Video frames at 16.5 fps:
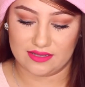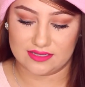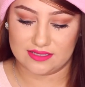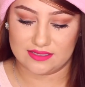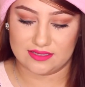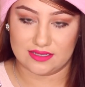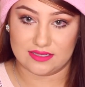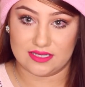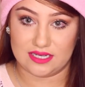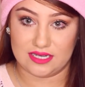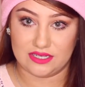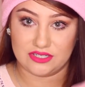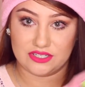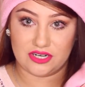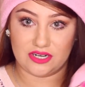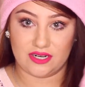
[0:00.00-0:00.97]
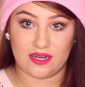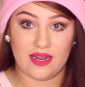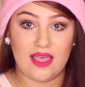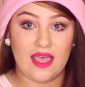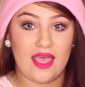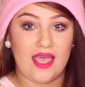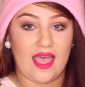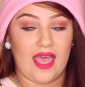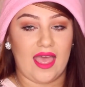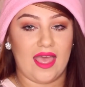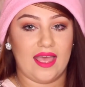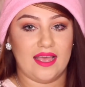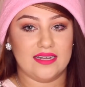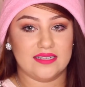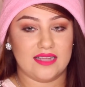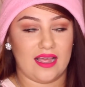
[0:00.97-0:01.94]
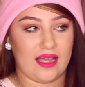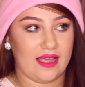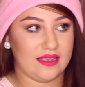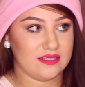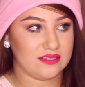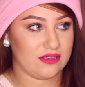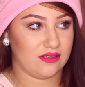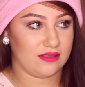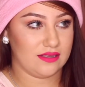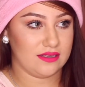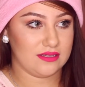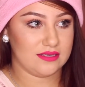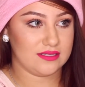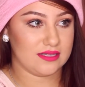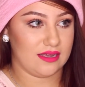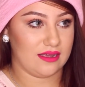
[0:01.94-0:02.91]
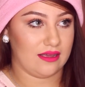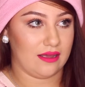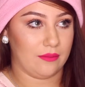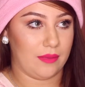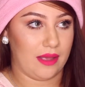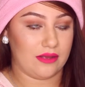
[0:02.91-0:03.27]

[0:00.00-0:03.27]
This is a t-shirt, and I saw these um,